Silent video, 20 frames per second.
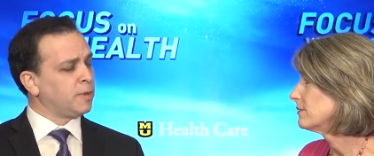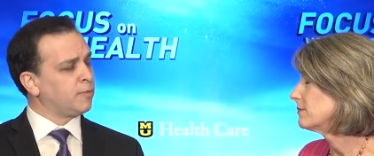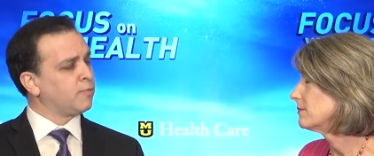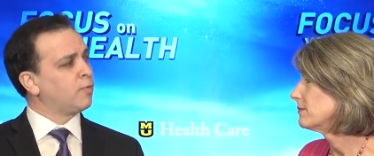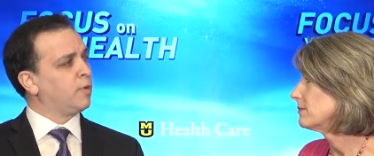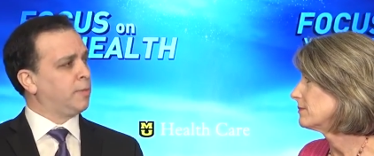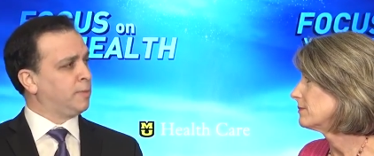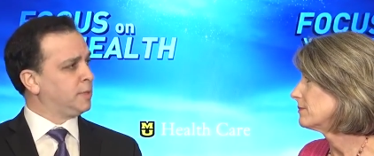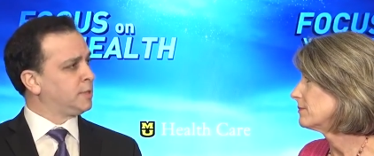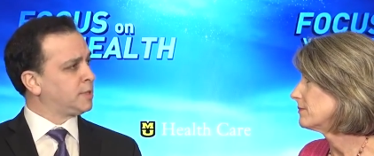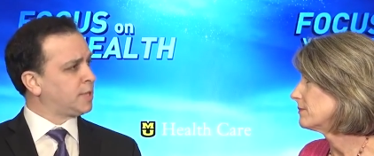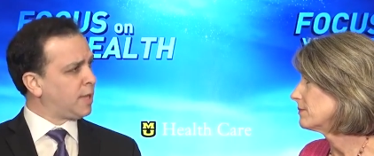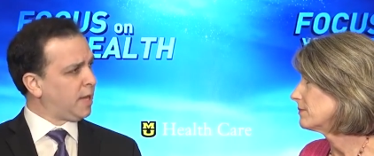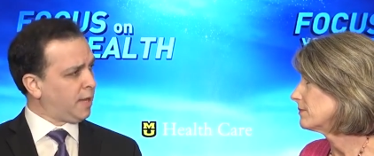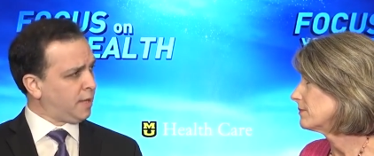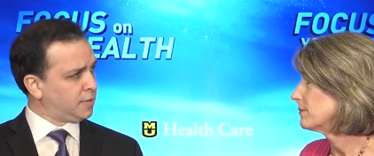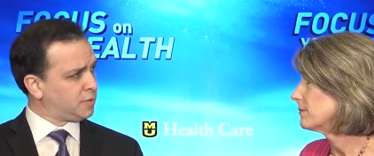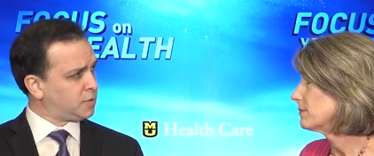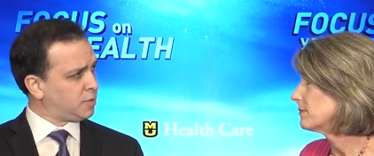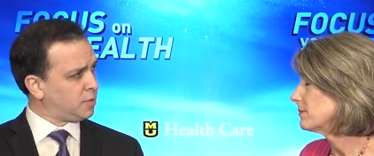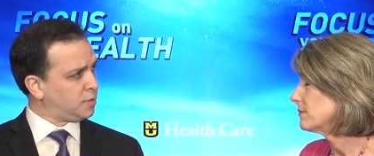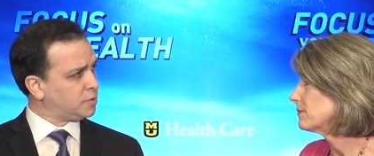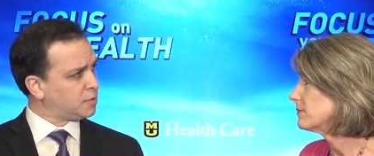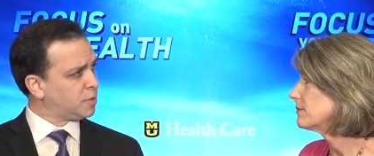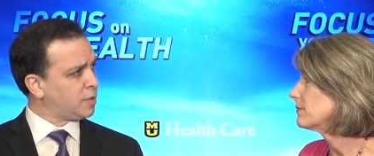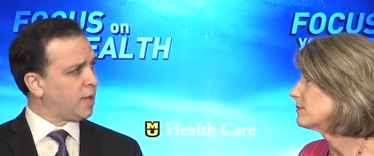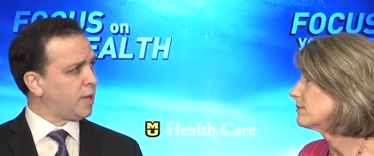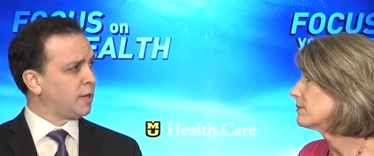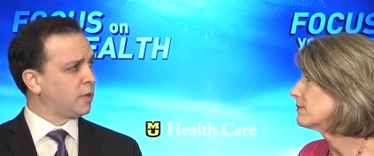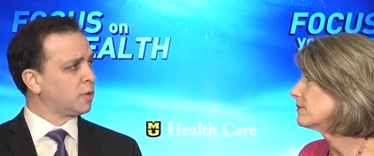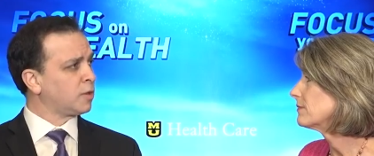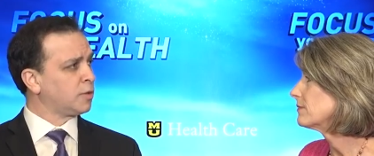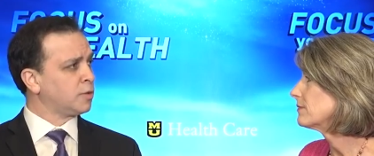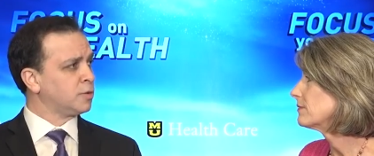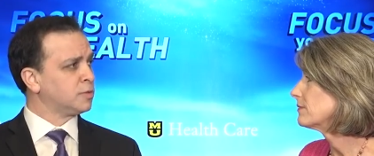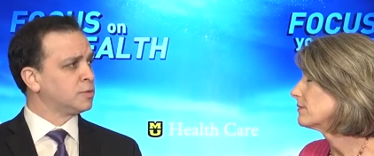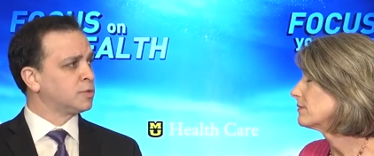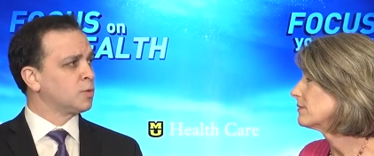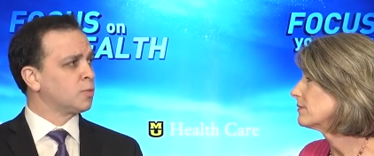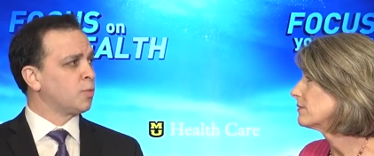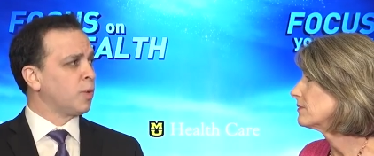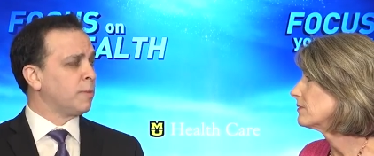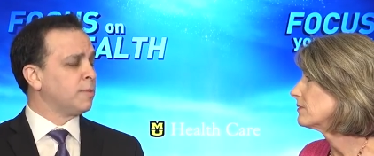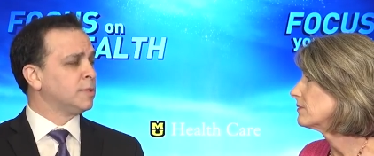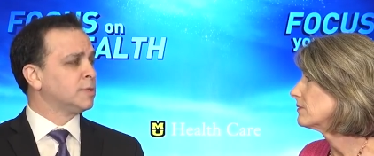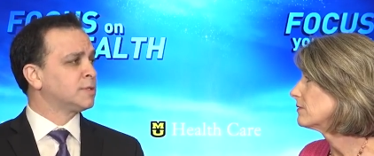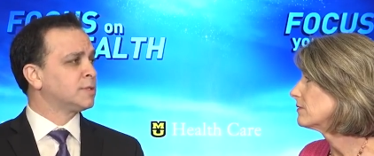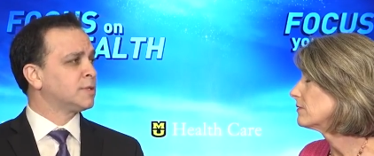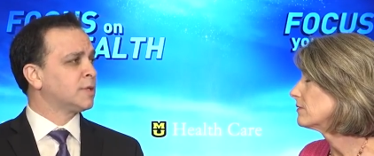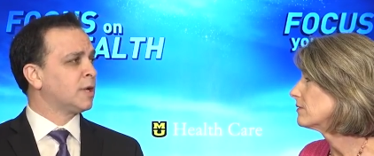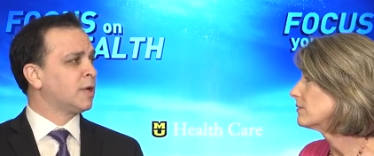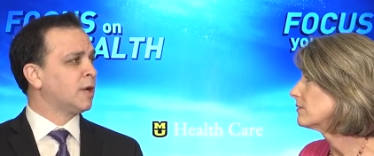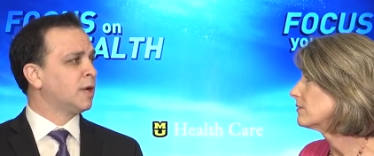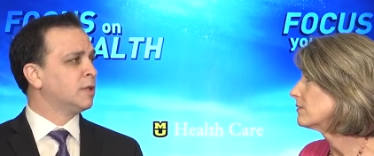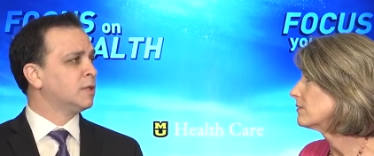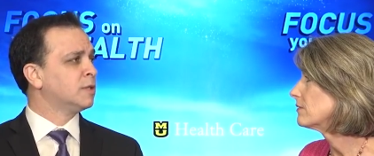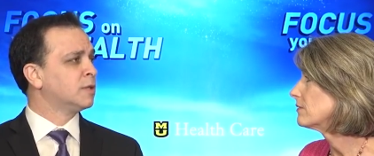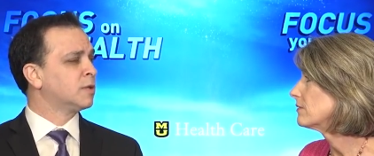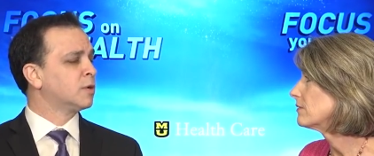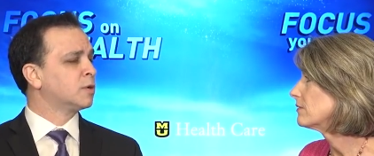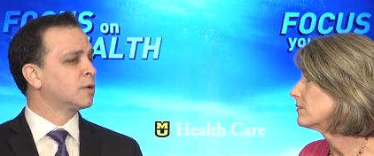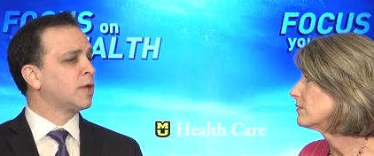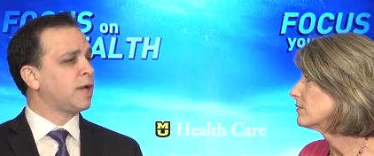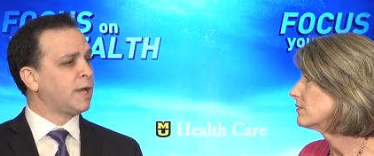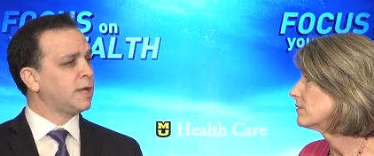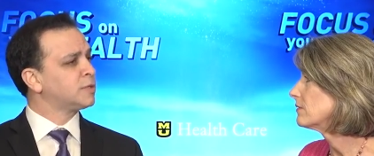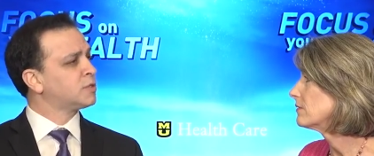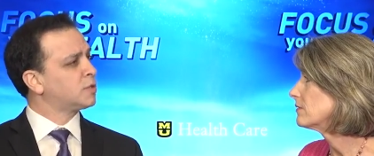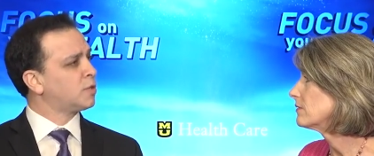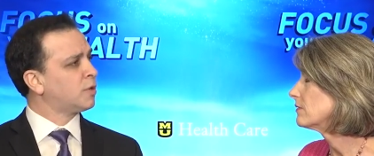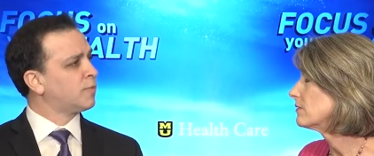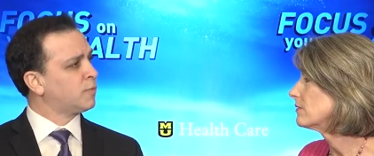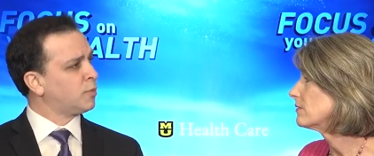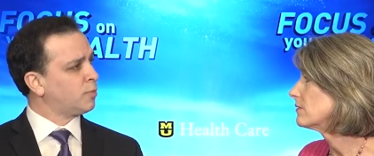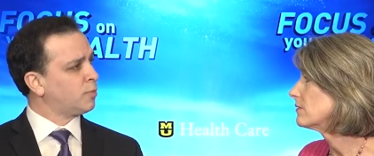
Speaker 1: of women's cancer. So, that includes women's uh, cancer of the